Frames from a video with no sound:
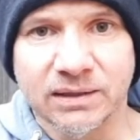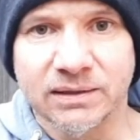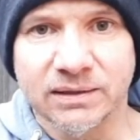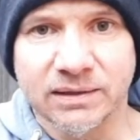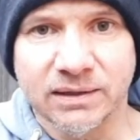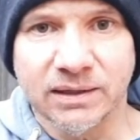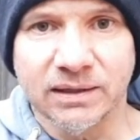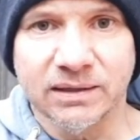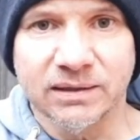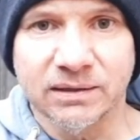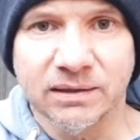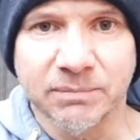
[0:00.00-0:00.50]

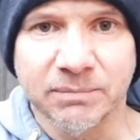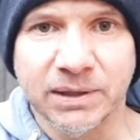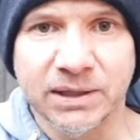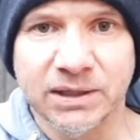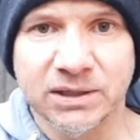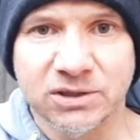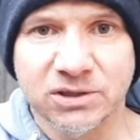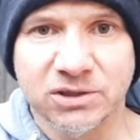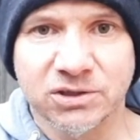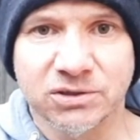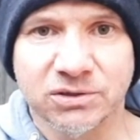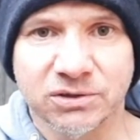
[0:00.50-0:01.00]
then
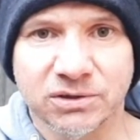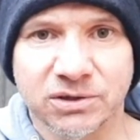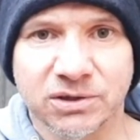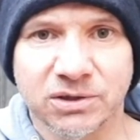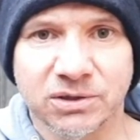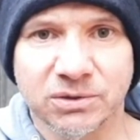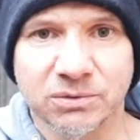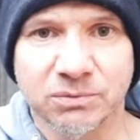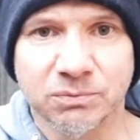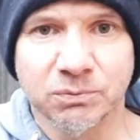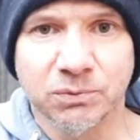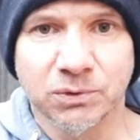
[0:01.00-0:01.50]
make sure
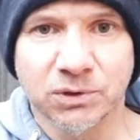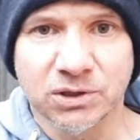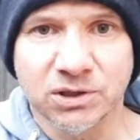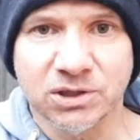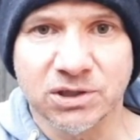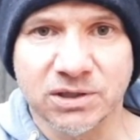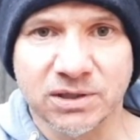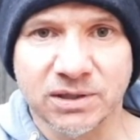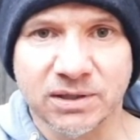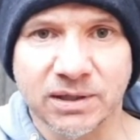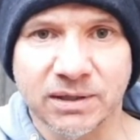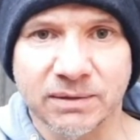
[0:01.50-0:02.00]
you
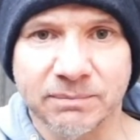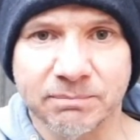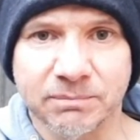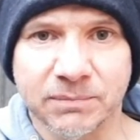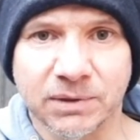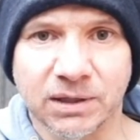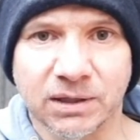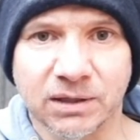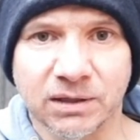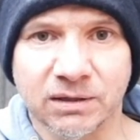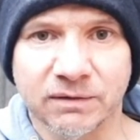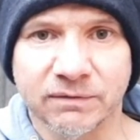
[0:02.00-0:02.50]
wash them
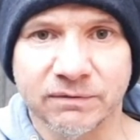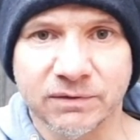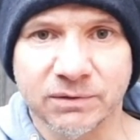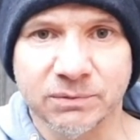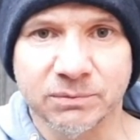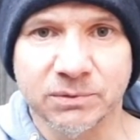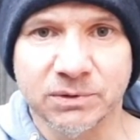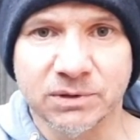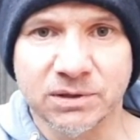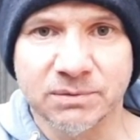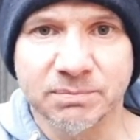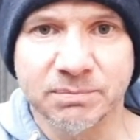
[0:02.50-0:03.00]

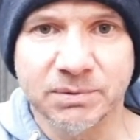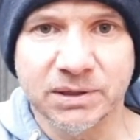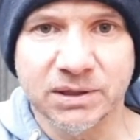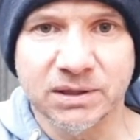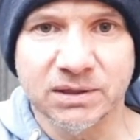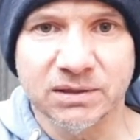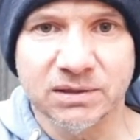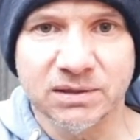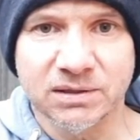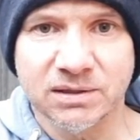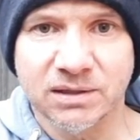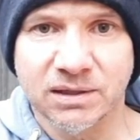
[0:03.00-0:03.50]
afterwards,
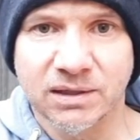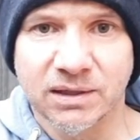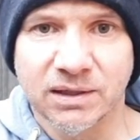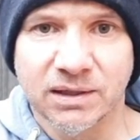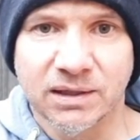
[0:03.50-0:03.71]
because